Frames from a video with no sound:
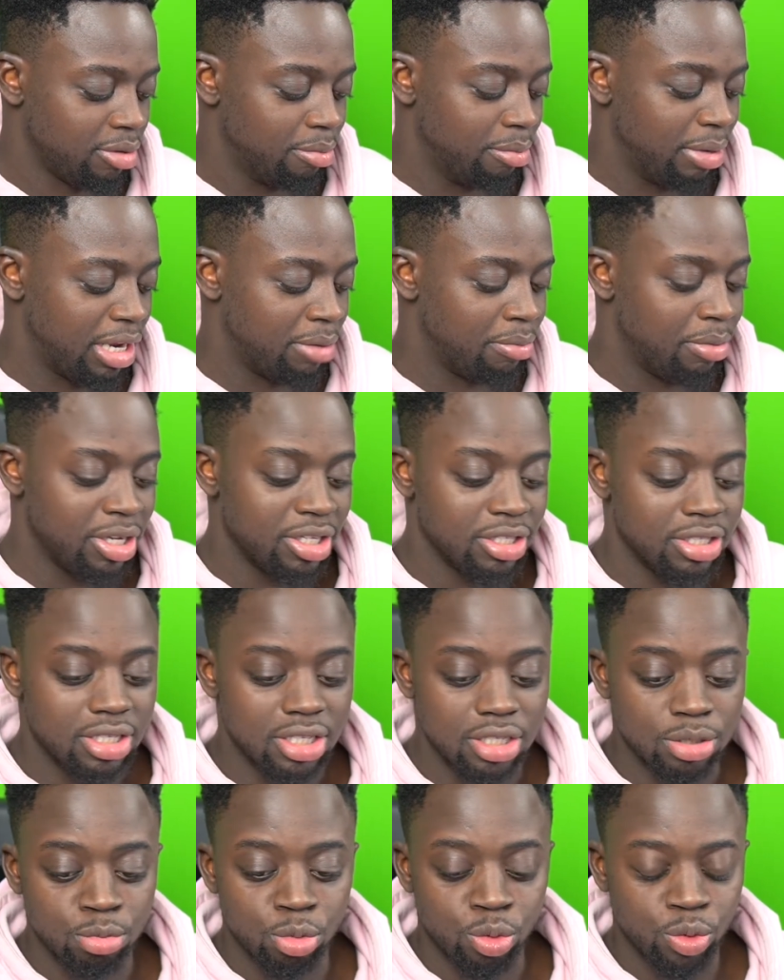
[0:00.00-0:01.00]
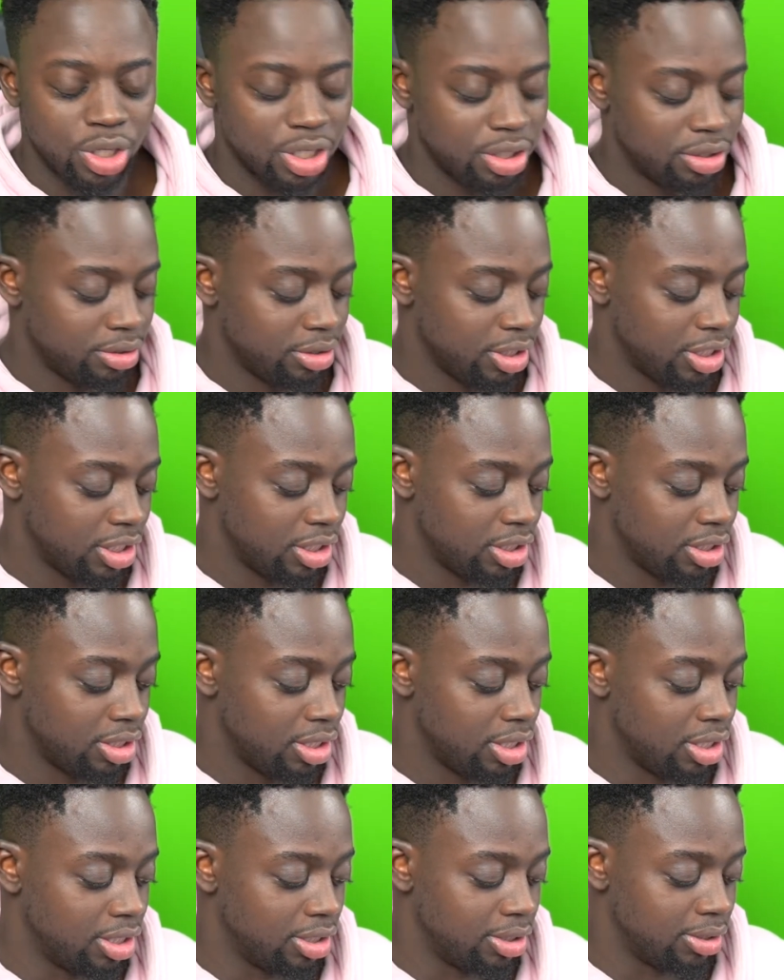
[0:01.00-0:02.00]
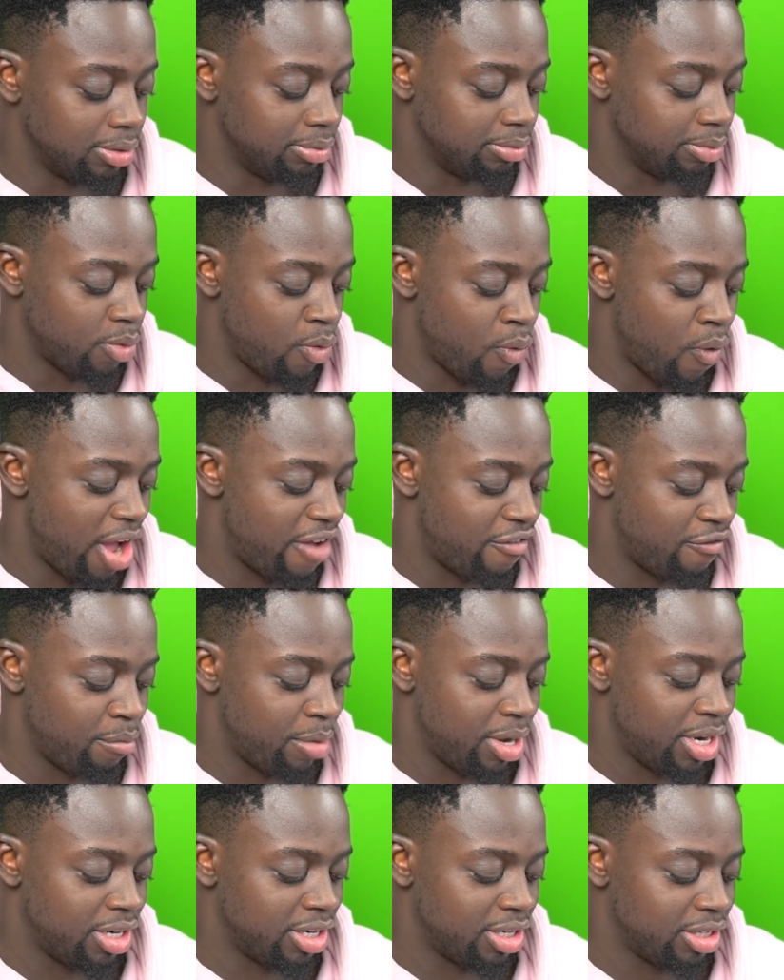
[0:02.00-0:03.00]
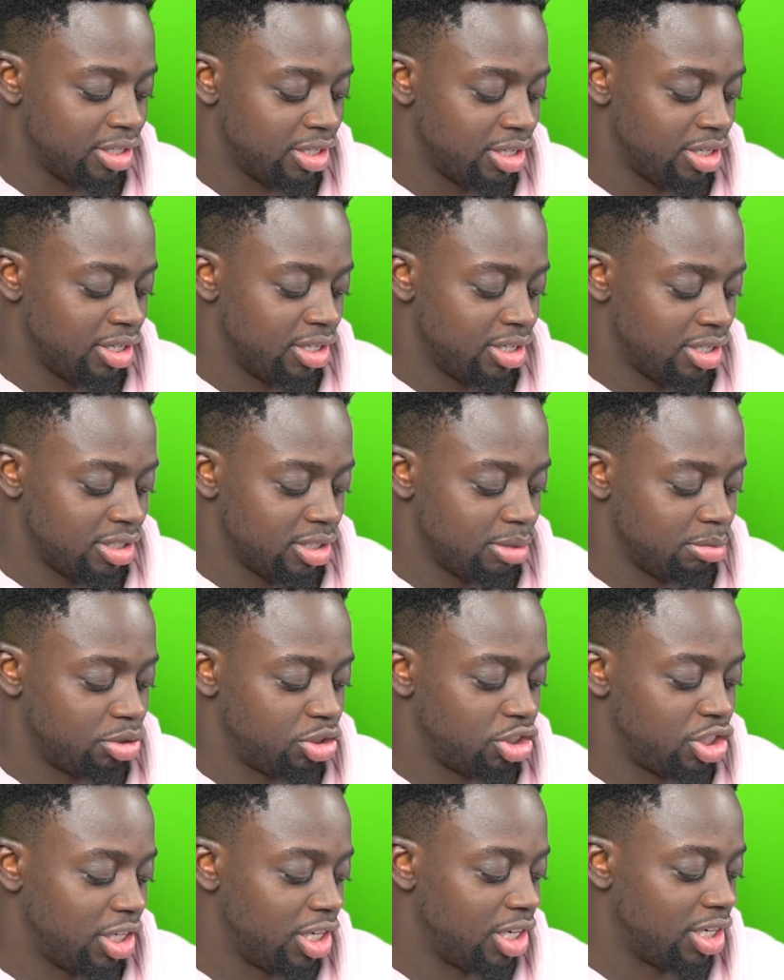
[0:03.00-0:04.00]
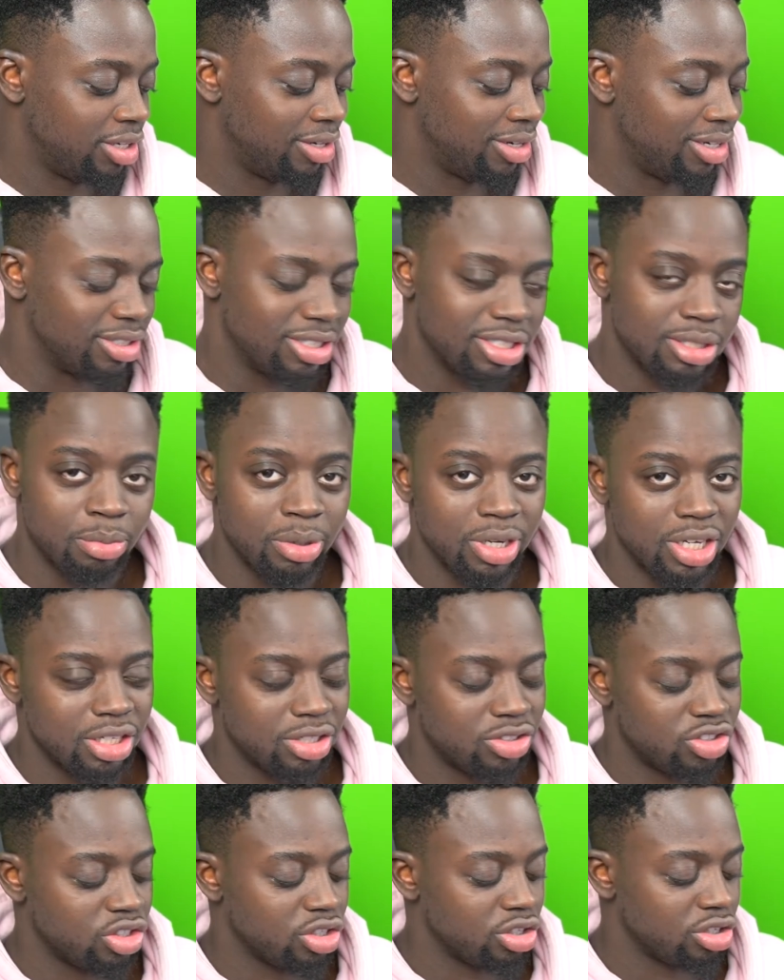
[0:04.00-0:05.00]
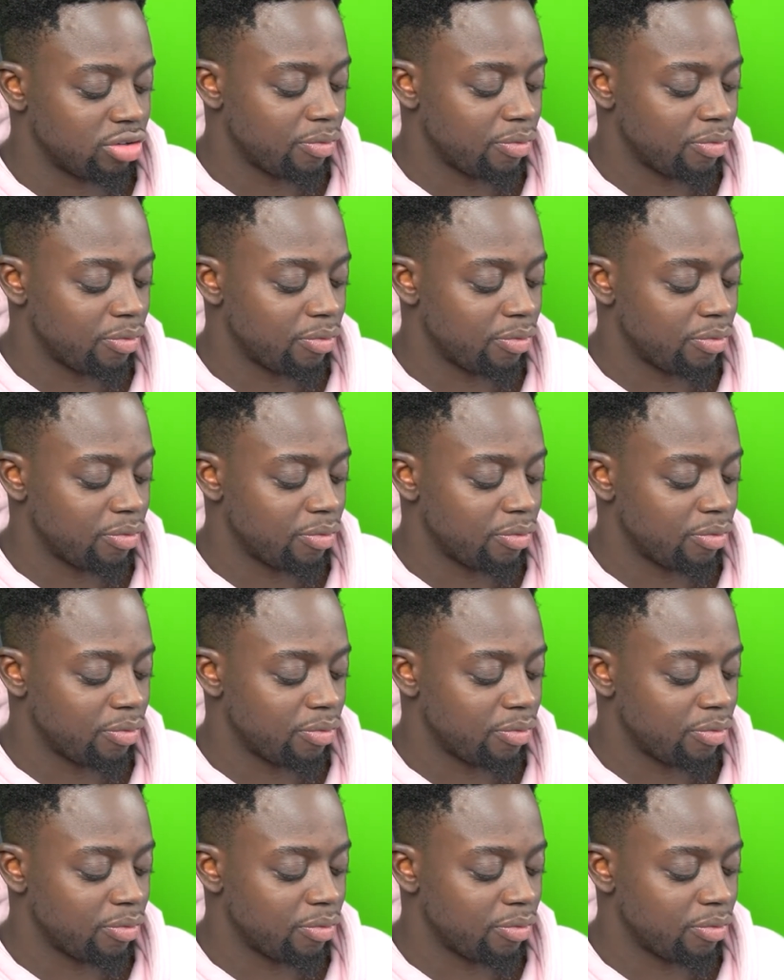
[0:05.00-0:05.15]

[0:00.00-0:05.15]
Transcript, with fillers: baked beans this morning. Um, wife made some chicken and spinach.